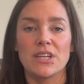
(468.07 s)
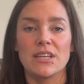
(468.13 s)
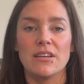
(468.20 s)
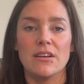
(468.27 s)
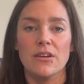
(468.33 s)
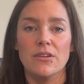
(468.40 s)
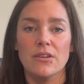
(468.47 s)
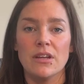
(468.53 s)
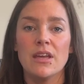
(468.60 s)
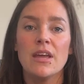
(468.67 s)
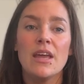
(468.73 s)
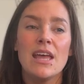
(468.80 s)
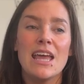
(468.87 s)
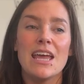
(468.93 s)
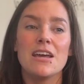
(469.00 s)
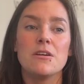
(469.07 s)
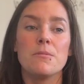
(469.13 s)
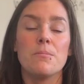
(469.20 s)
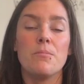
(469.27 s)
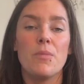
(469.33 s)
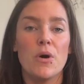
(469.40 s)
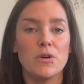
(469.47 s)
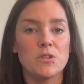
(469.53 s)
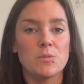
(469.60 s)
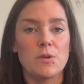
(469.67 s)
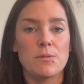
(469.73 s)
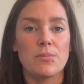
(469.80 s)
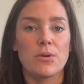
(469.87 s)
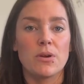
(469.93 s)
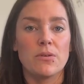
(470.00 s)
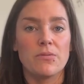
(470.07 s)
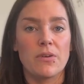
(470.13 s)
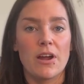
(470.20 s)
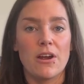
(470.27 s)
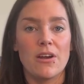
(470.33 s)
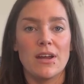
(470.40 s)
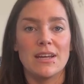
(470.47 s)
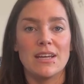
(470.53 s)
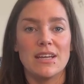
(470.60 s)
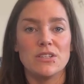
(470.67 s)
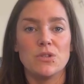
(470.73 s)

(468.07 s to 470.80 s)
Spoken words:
kiln, and most people are firing